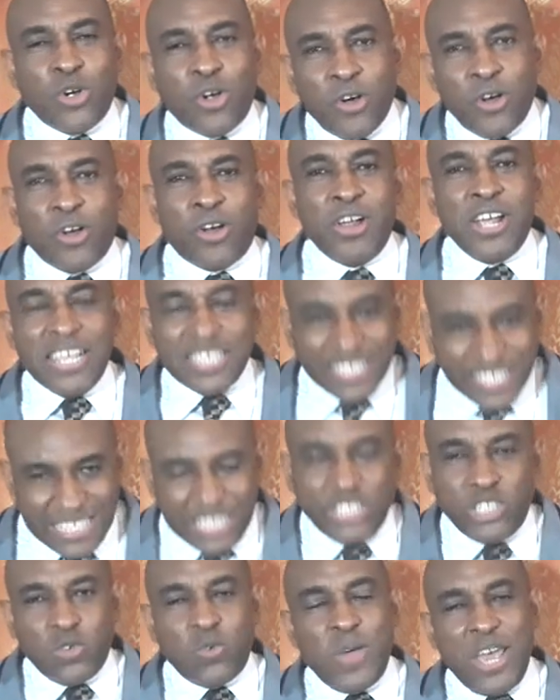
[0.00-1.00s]
to her
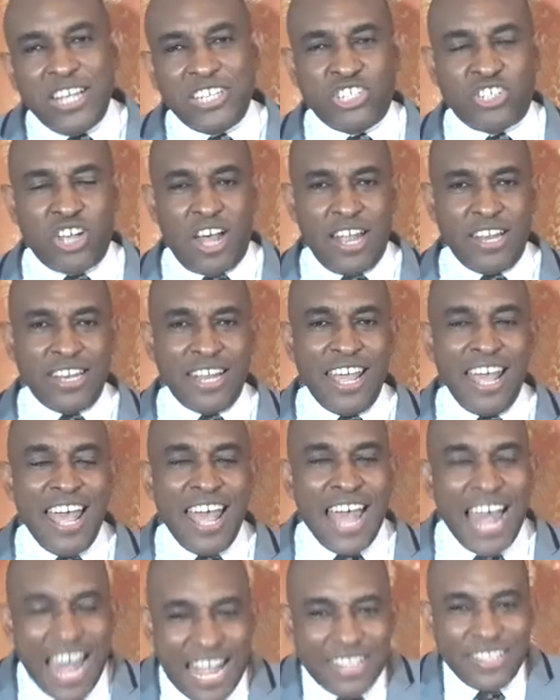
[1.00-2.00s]
situation
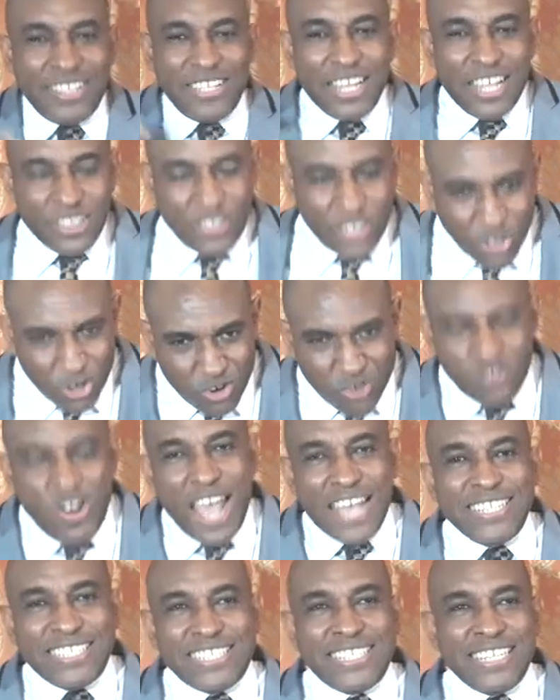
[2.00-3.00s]
and the
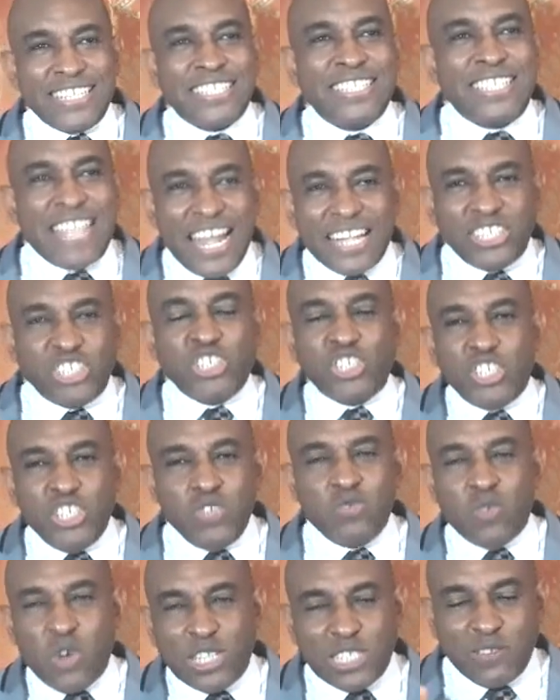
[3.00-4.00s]
crisis that
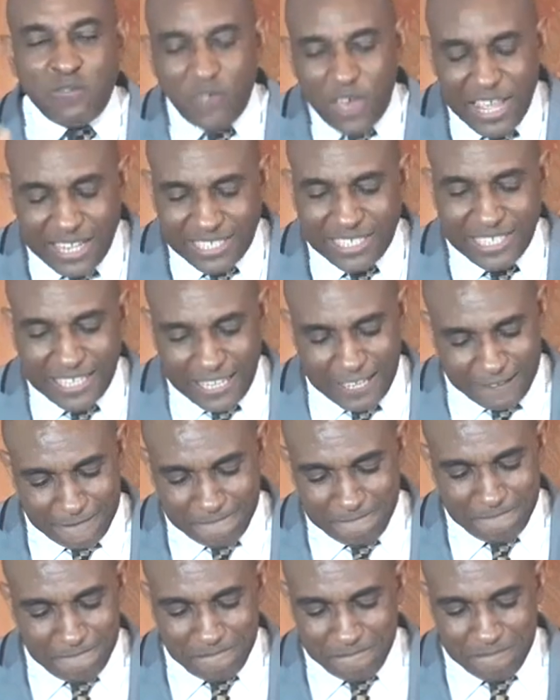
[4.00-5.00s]
she was facing.
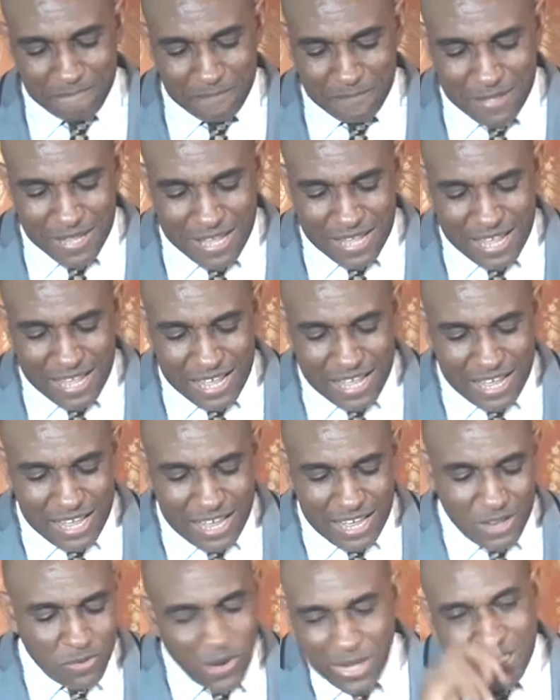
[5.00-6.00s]

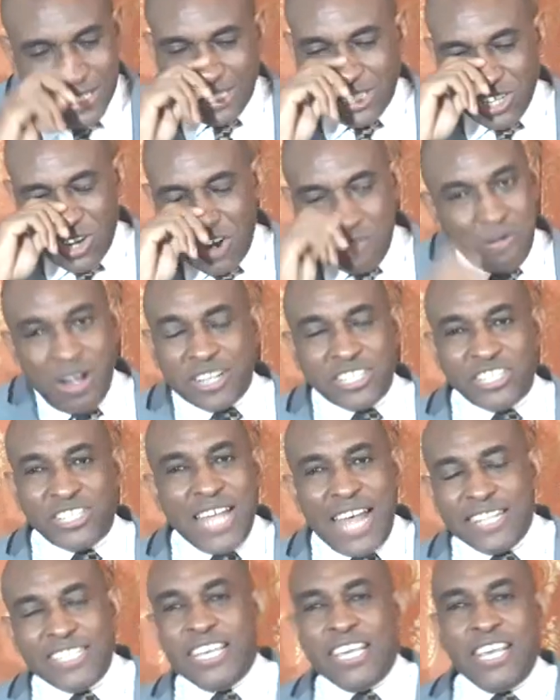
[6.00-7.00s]
It wasn't so
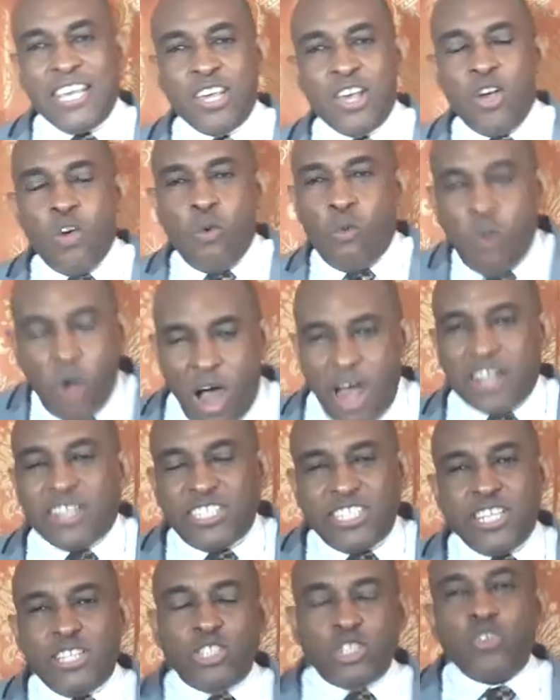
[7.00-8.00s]
much that he
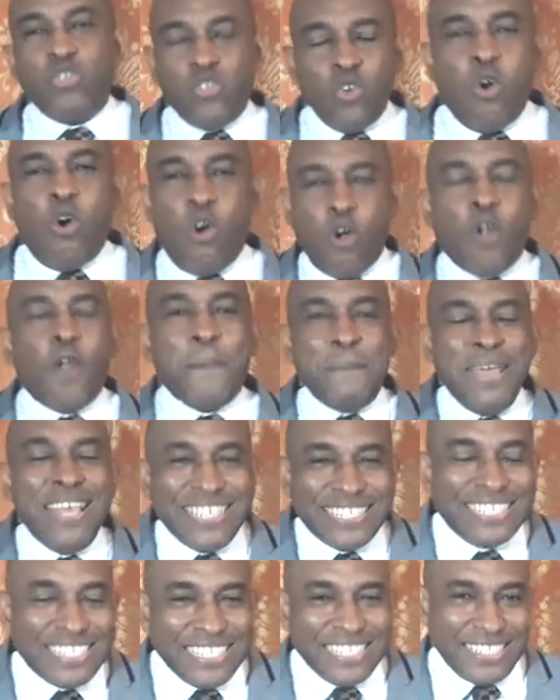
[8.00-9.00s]
wanted to know her
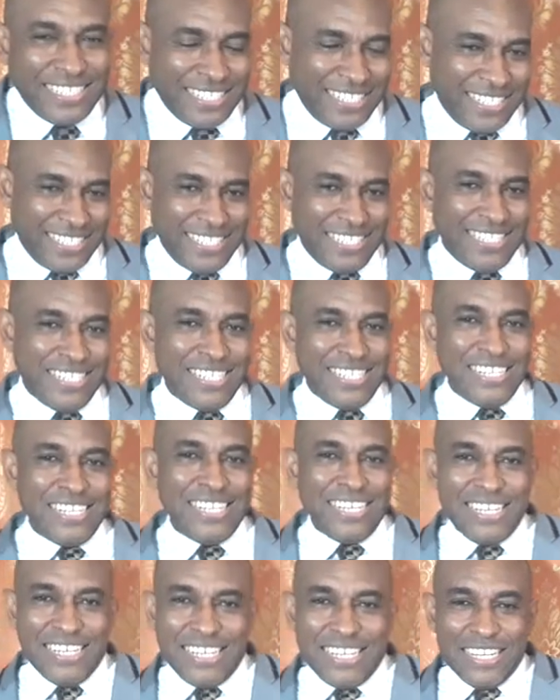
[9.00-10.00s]
business,
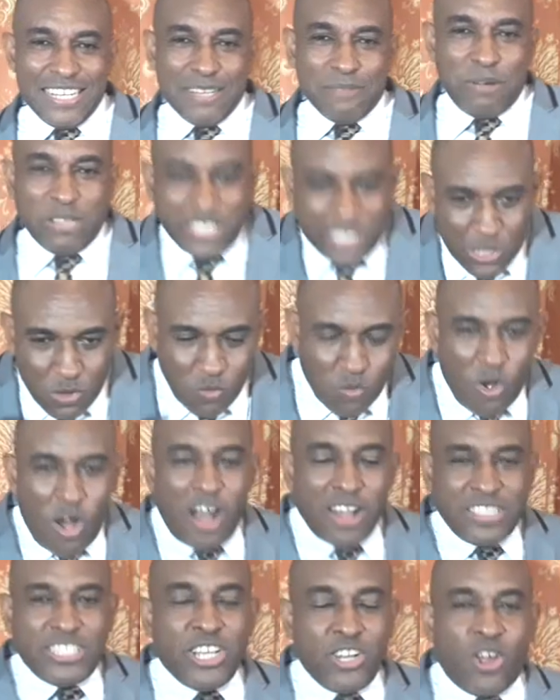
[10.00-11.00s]
but he
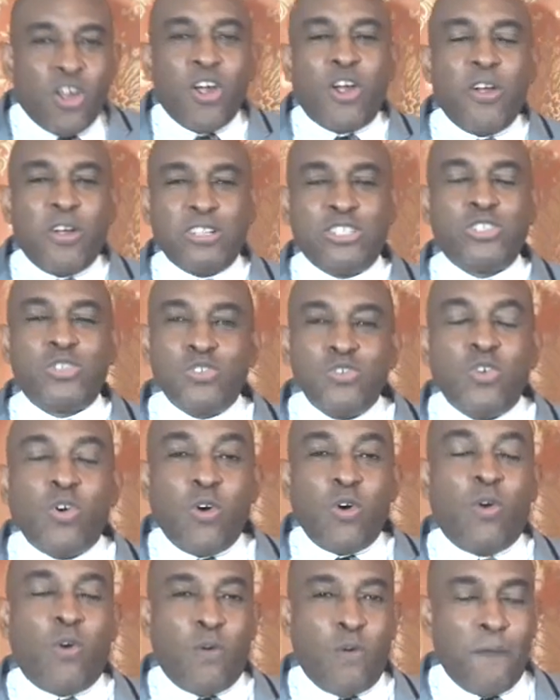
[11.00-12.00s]
wanted her to
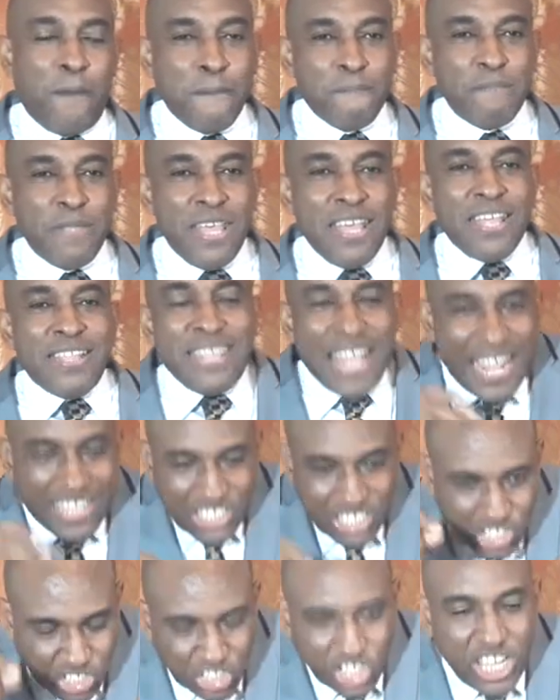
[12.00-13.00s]
know
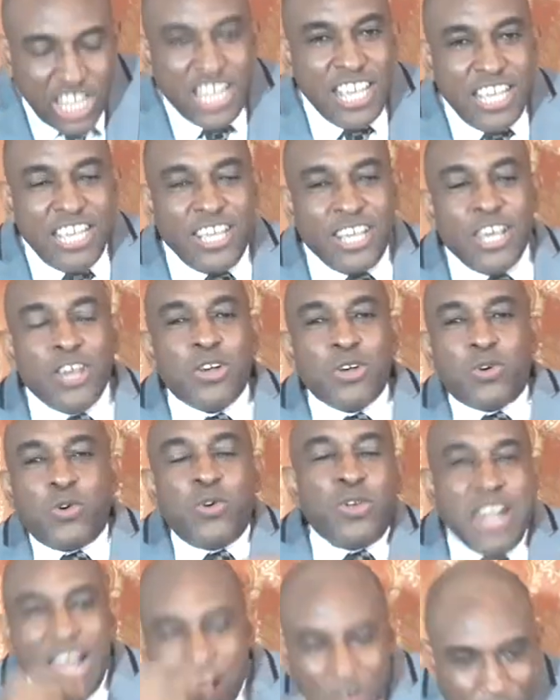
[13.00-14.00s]
that she
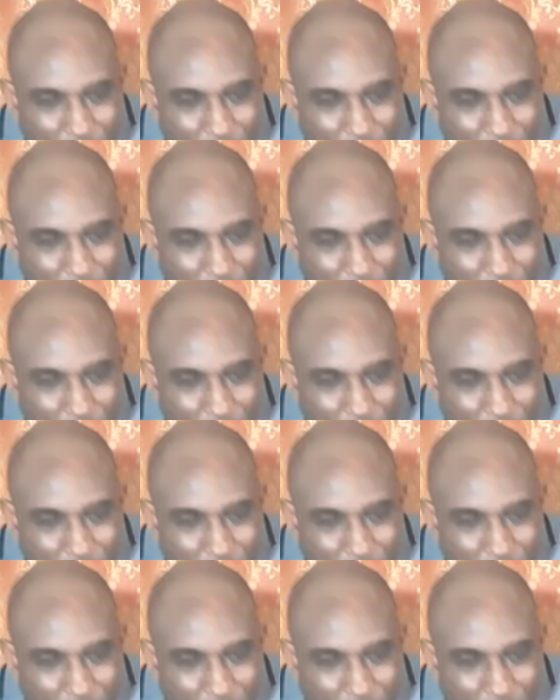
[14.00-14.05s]
could